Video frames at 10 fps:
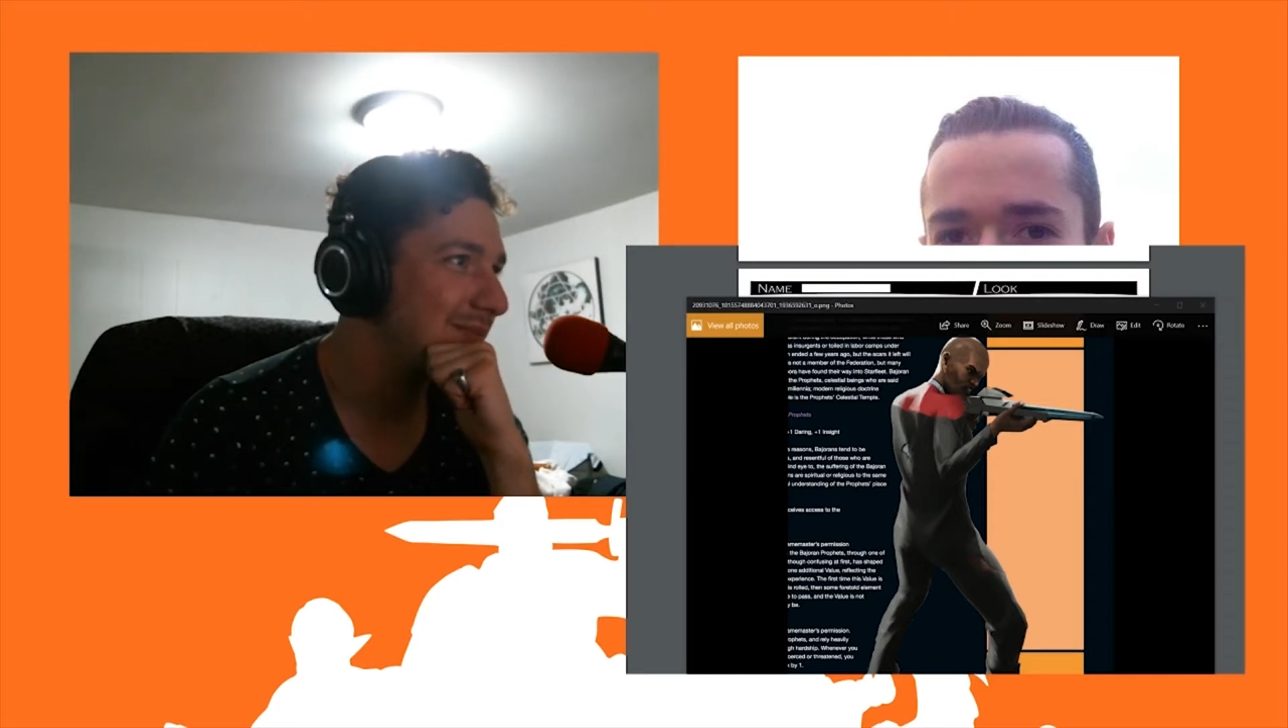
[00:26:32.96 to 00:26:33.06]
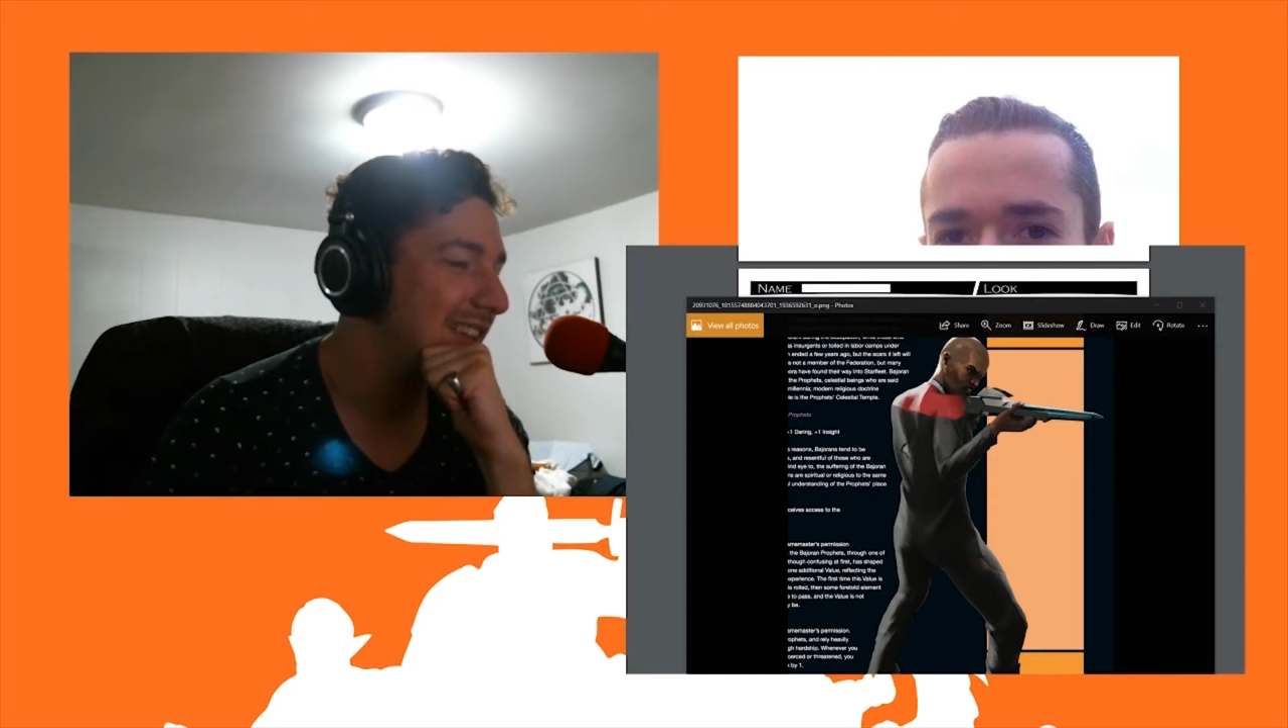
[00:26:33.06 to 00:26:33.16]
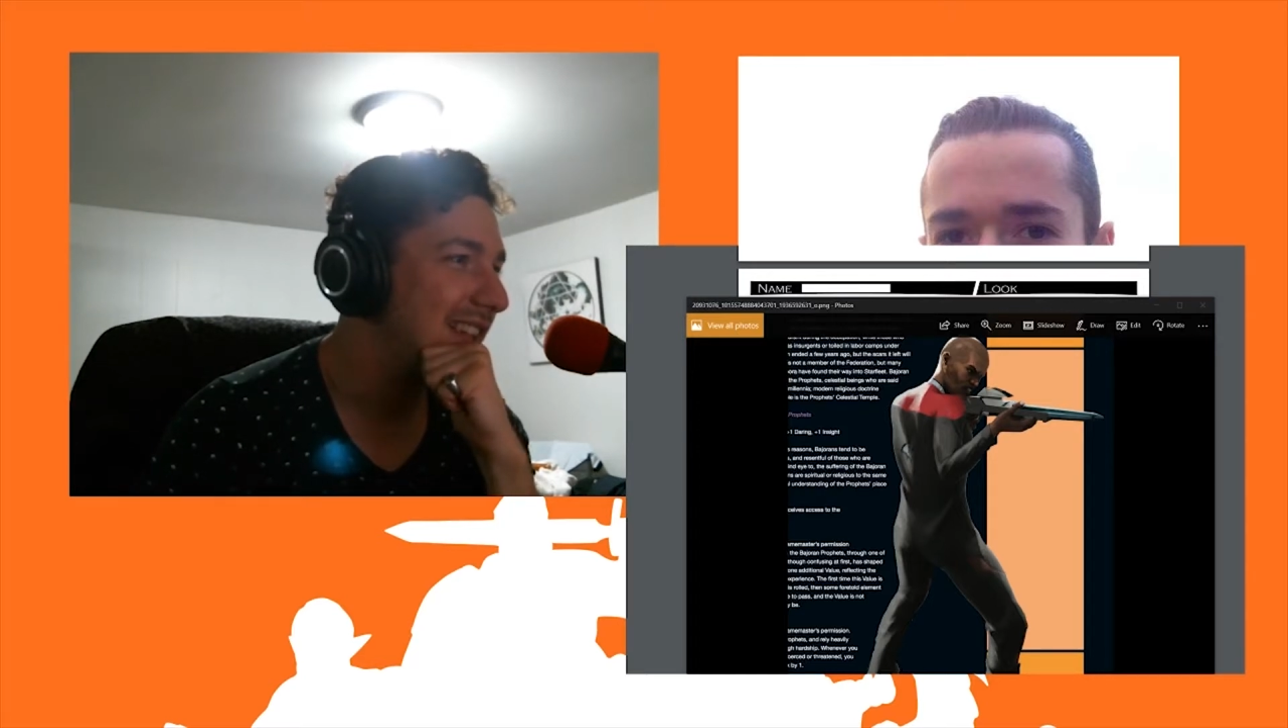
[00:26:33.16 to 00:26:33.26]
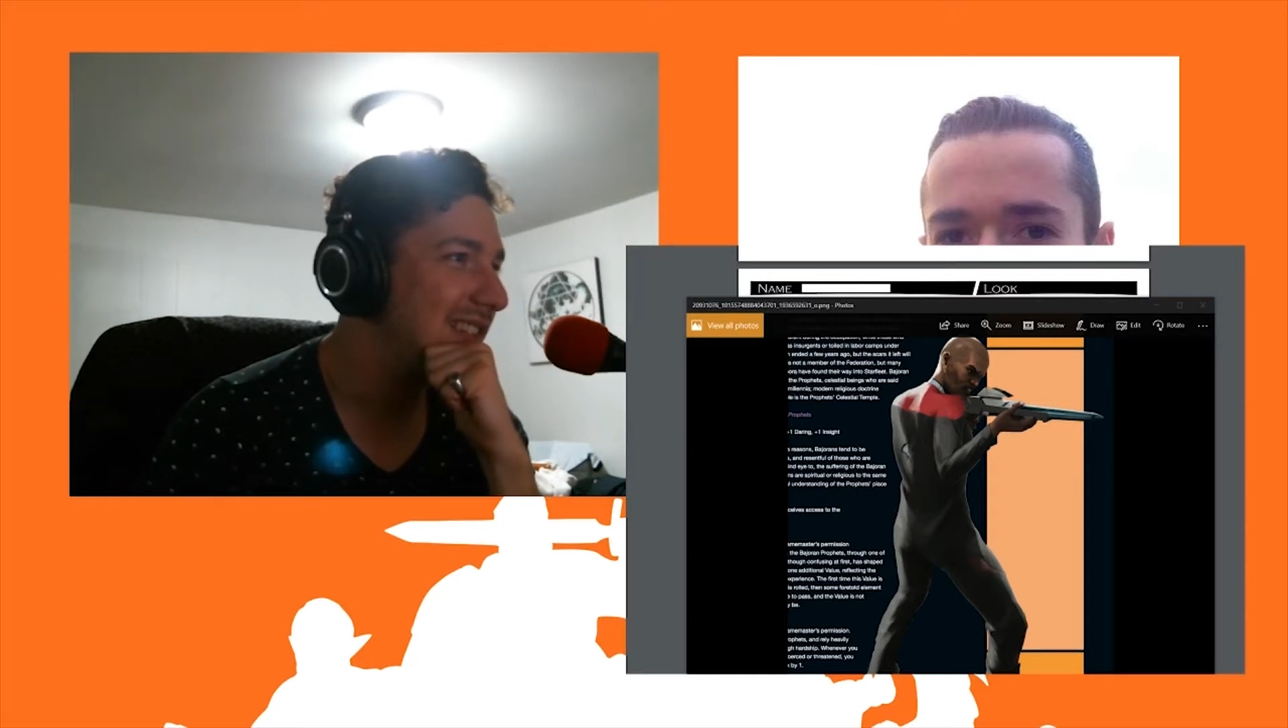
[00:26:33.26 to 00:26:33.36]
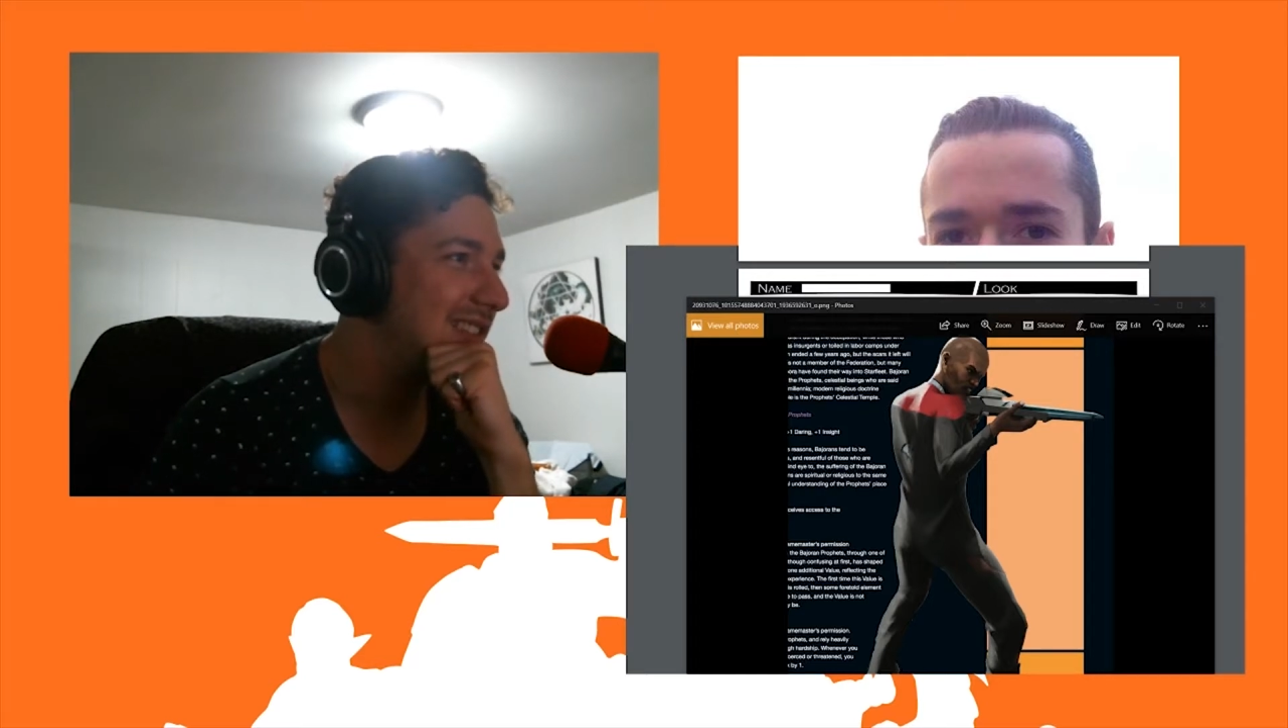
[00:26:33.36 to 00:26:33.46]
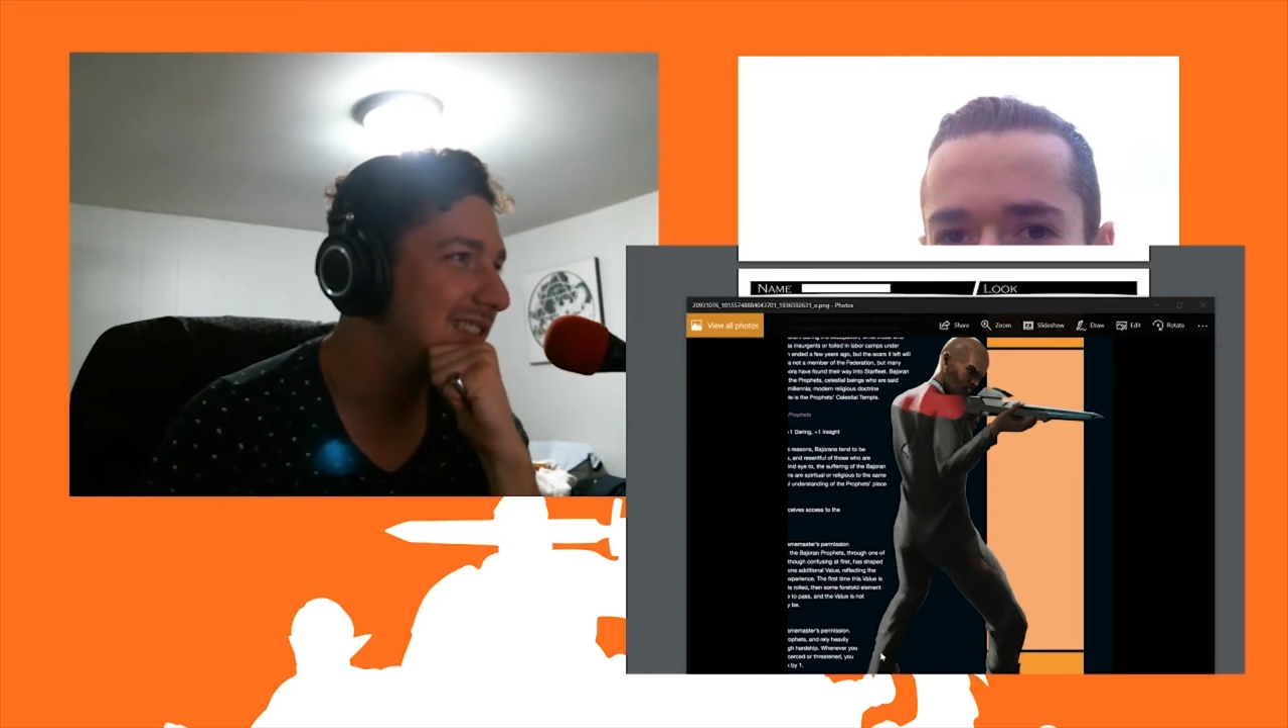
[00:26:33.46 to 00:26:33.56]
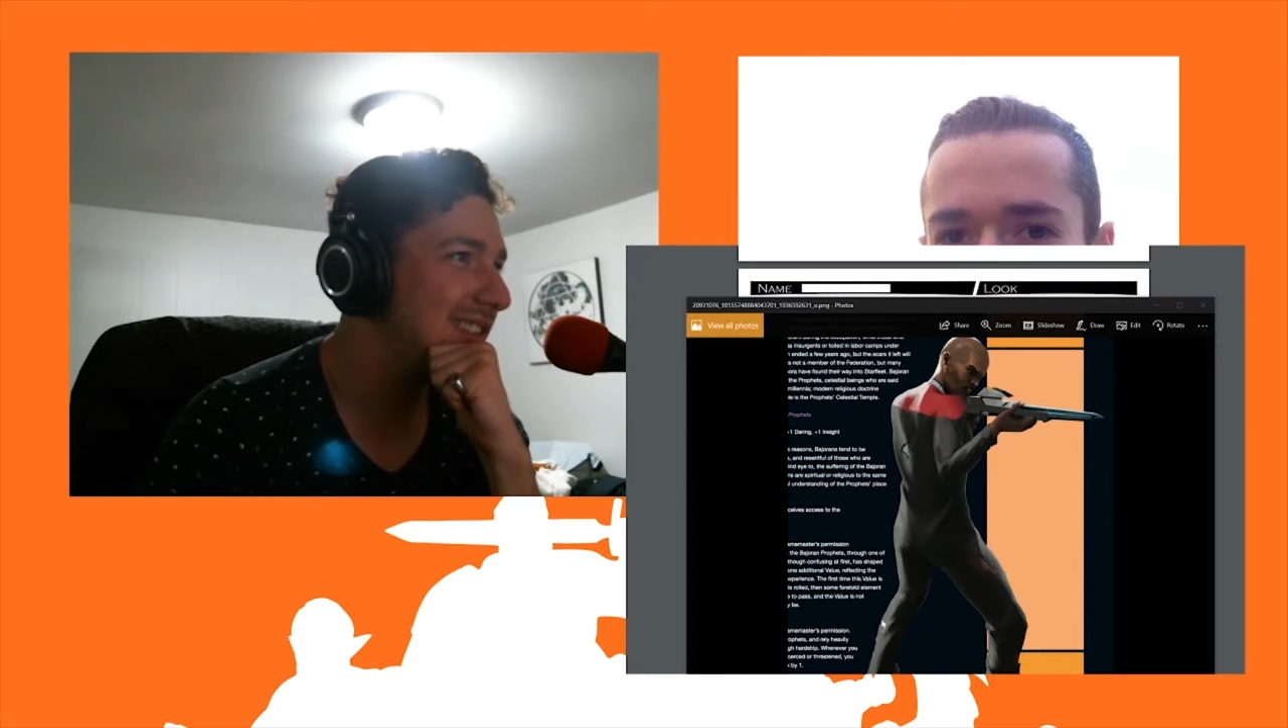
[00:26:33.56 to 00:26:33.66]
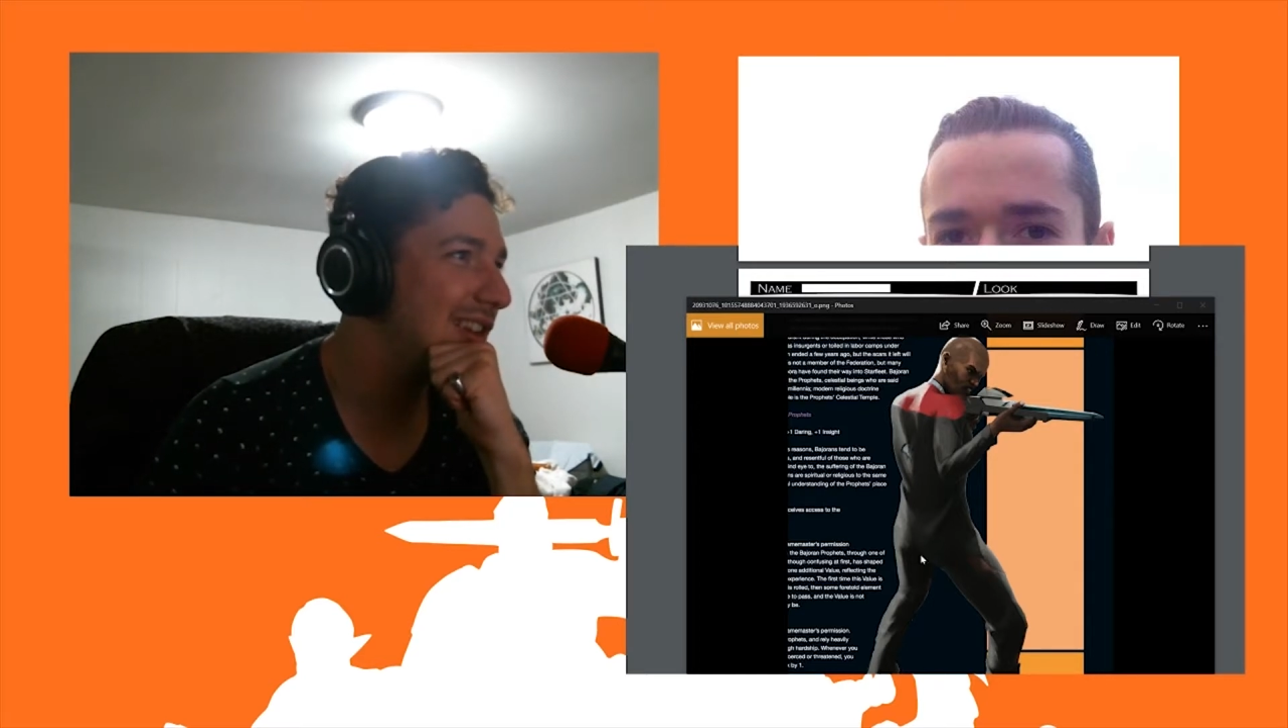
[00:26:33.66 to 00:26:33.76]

the